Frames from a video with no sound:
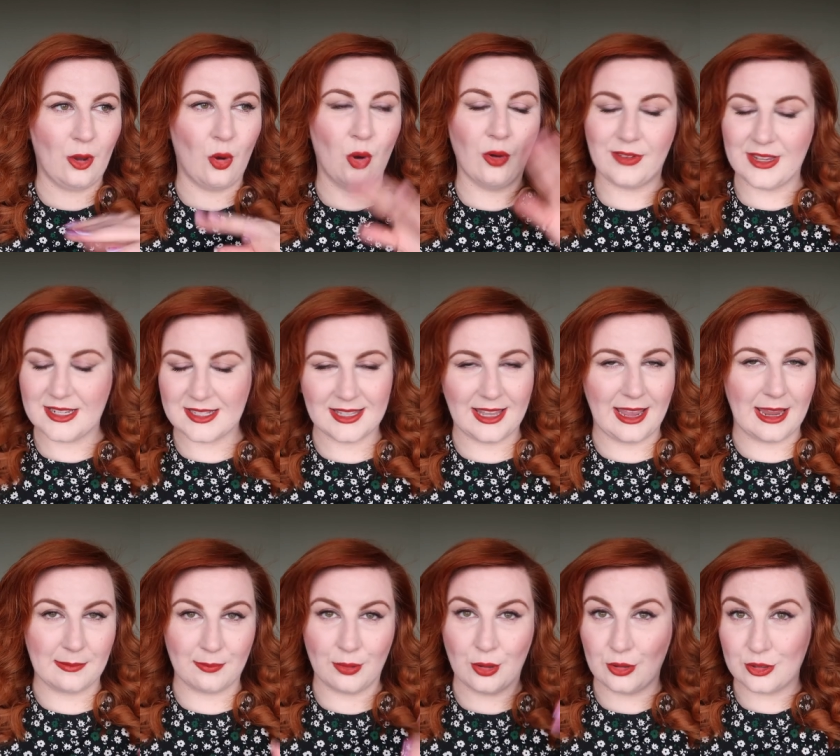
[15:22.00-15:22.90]
obviously
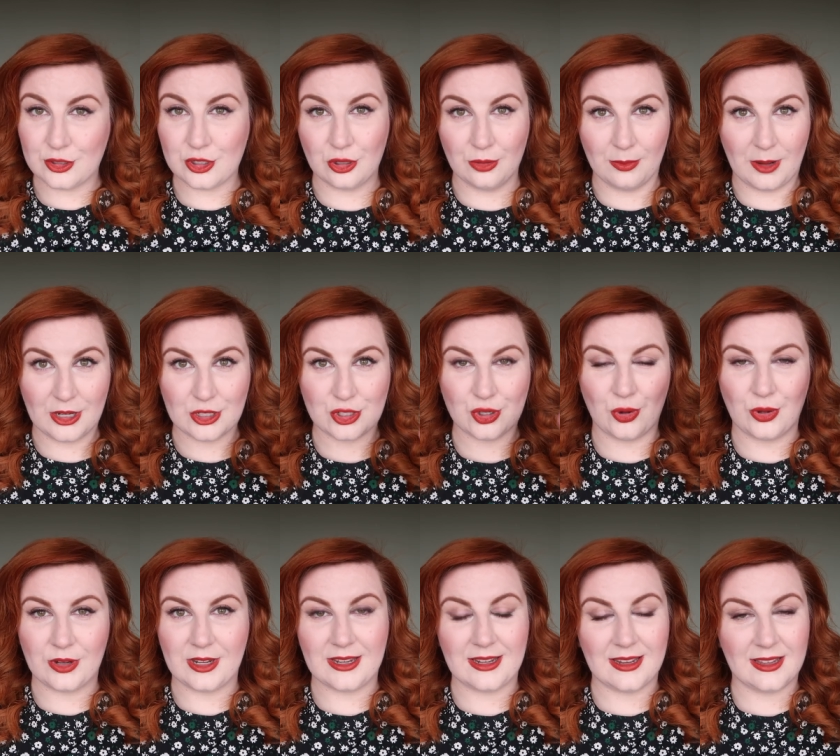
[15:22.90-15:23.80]
I'd put too much
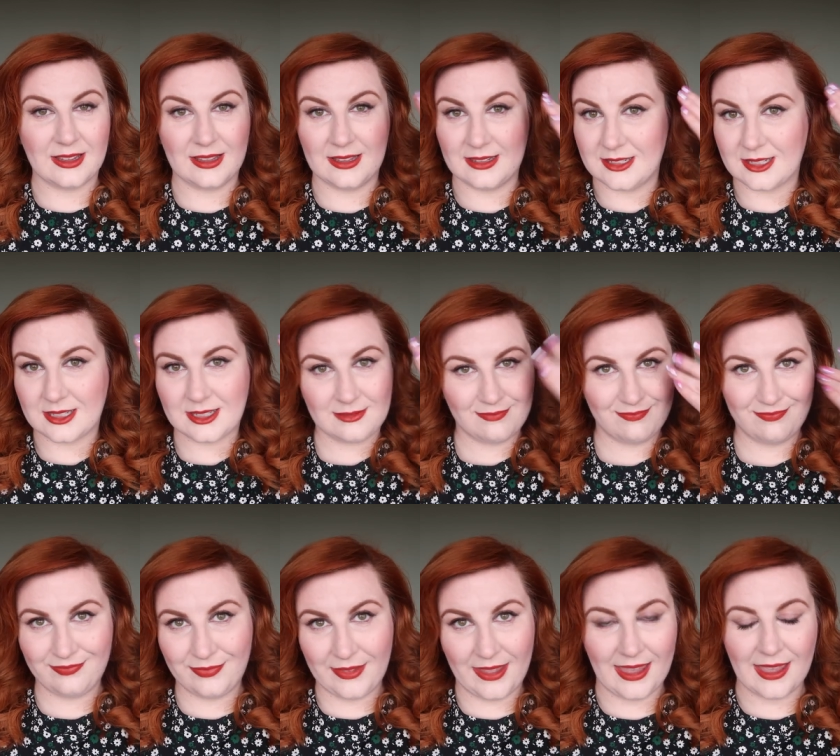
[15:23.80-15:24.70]
on and it had
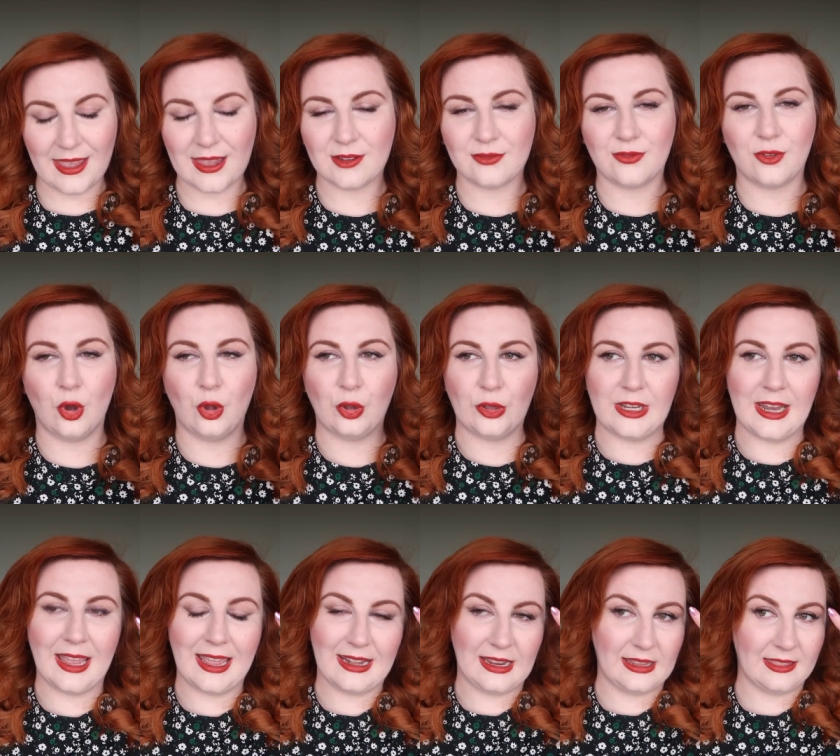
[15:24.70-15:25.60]
it had fallen
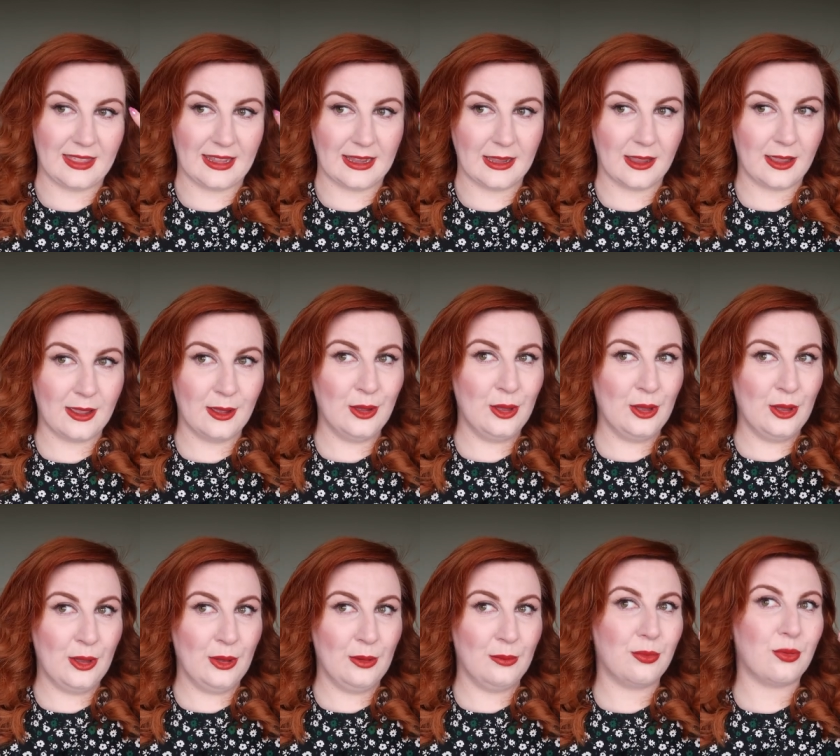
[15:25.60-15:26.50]
and I think
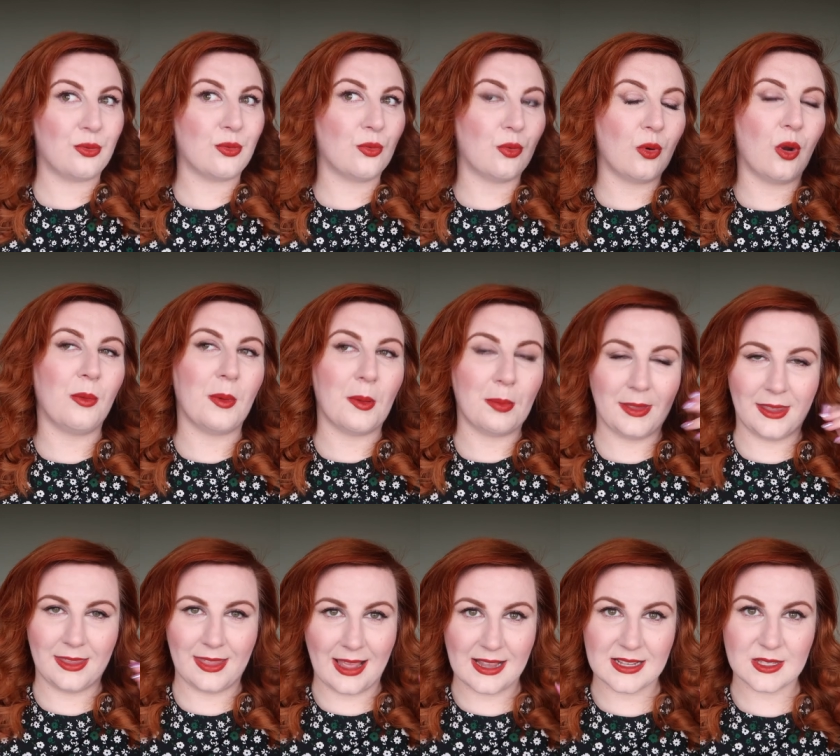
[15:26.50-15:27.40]

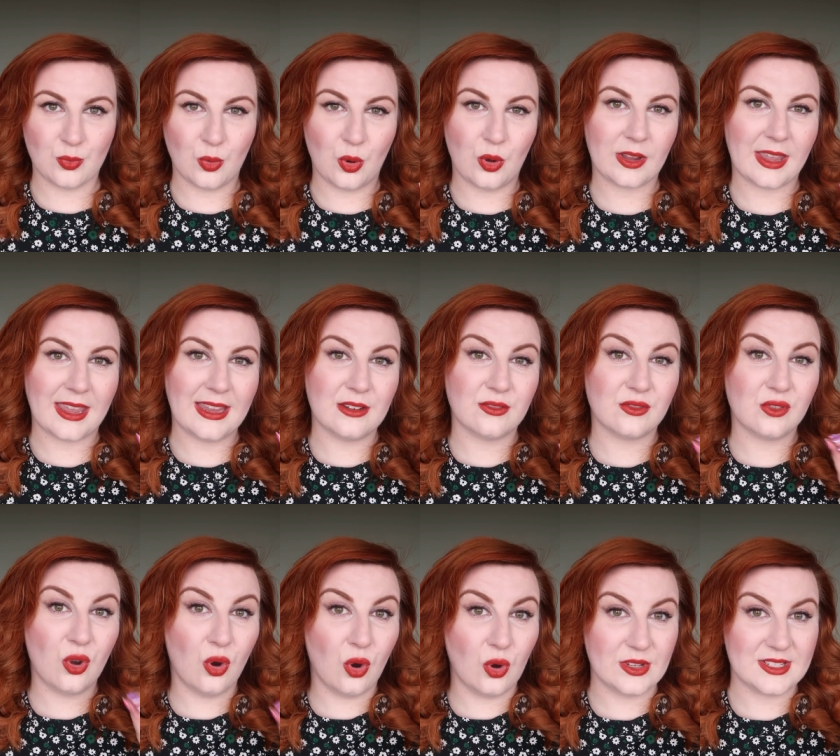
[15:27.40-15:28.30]
probably that's what kind of
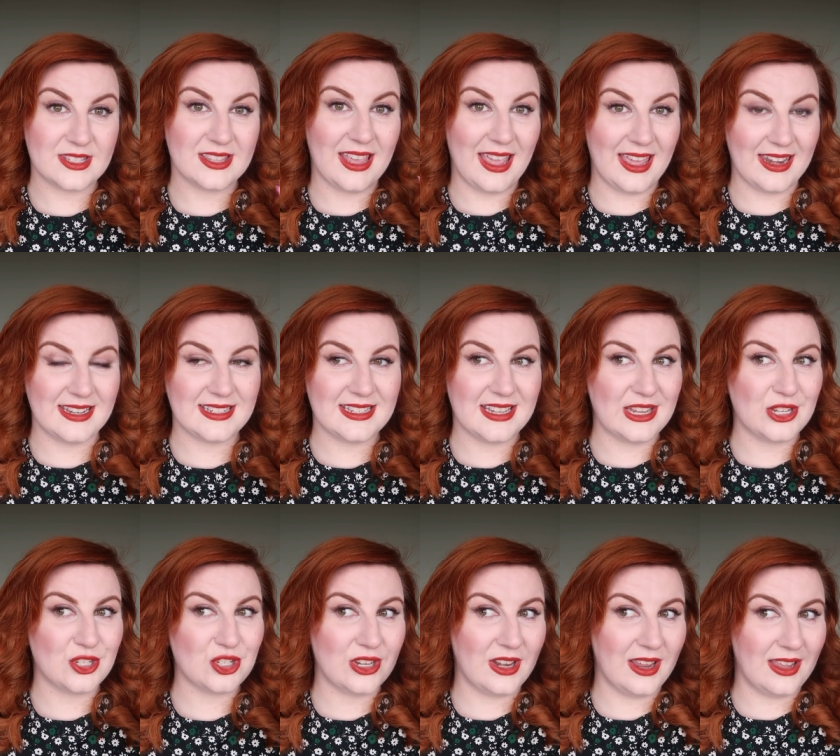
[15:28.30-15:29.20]
caused the
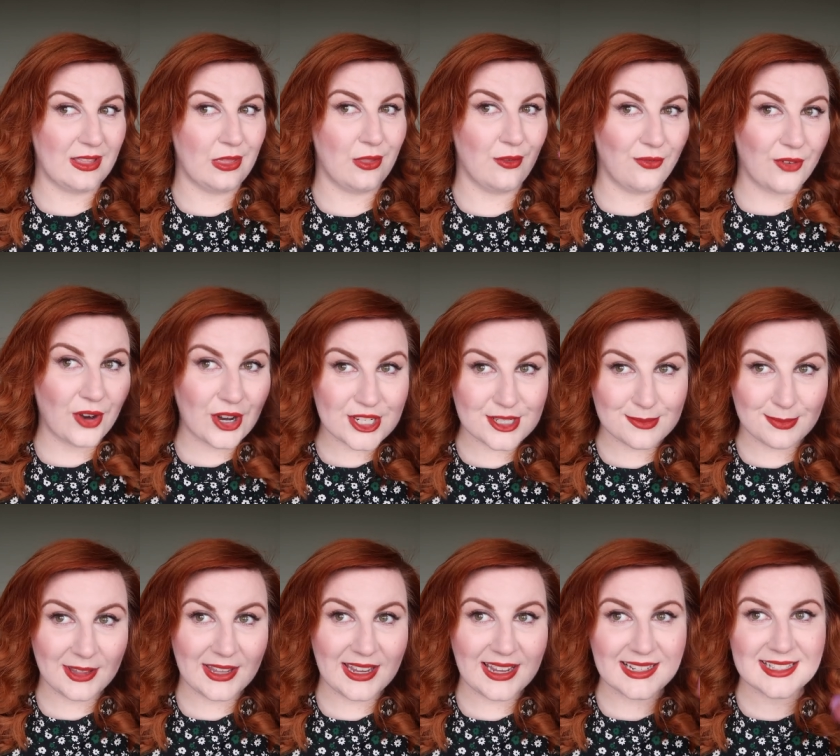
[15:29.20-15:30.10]
irritation in the first
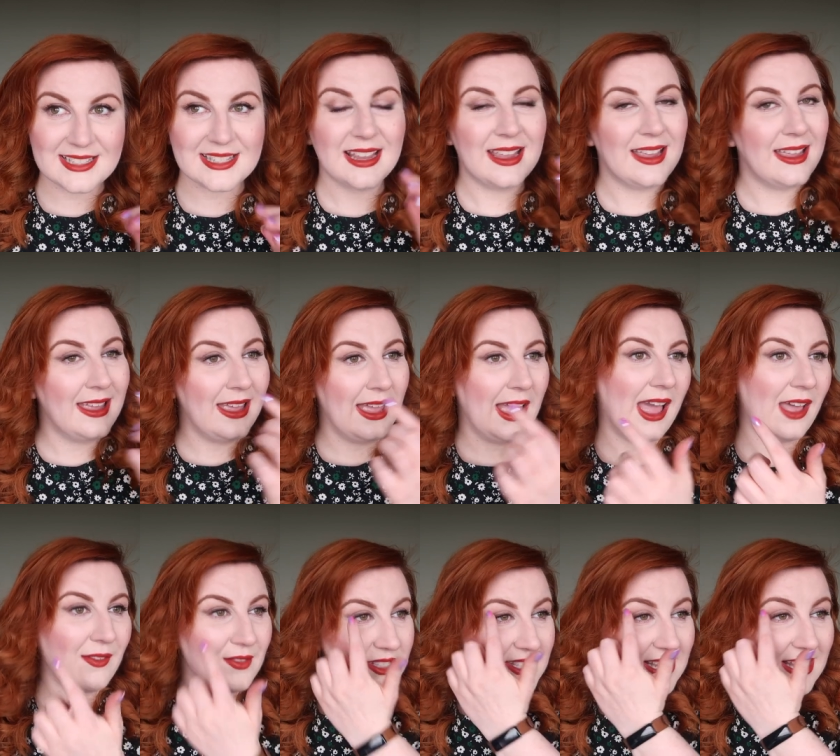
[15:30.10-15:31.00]
place.
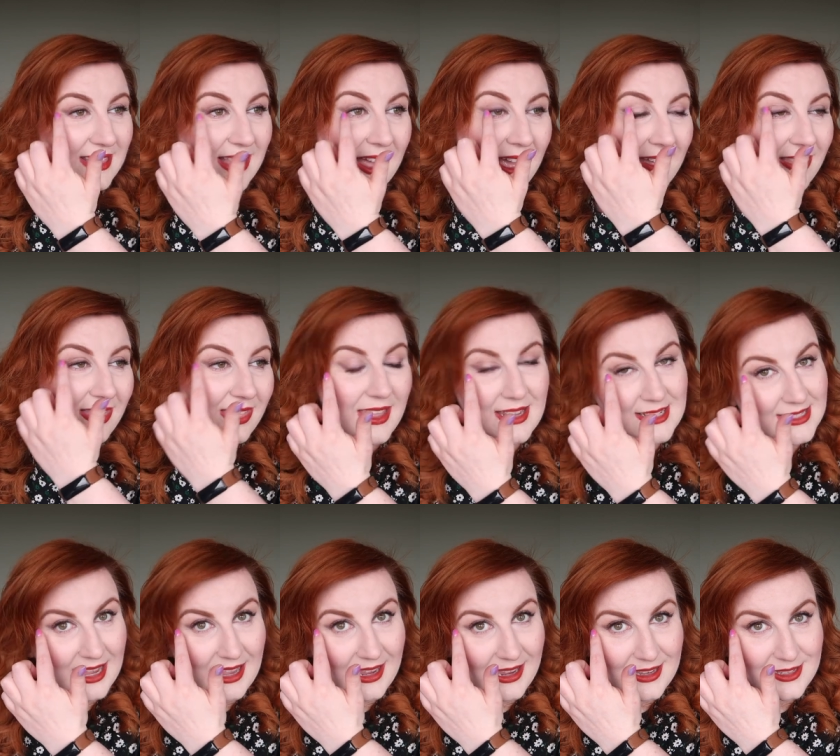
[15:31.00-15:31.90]
Having said that,
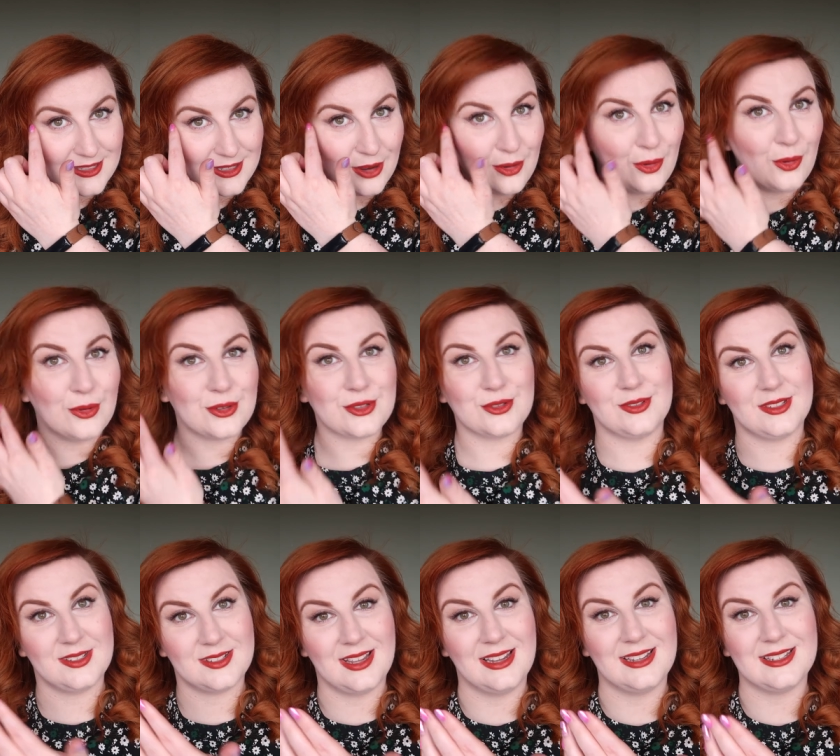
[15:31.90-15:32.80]
this eye has now also
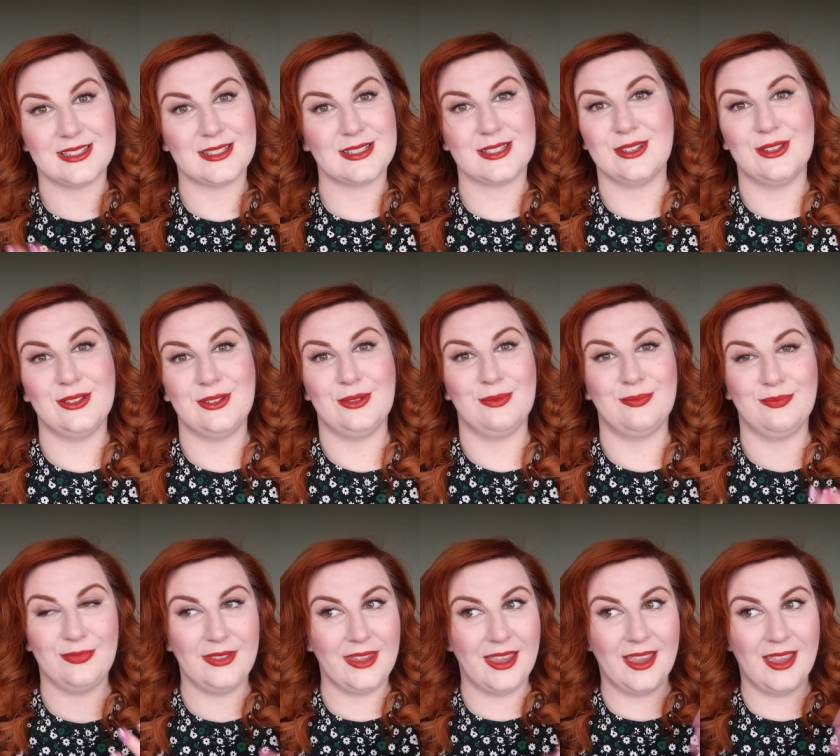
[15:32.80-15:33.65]
decided to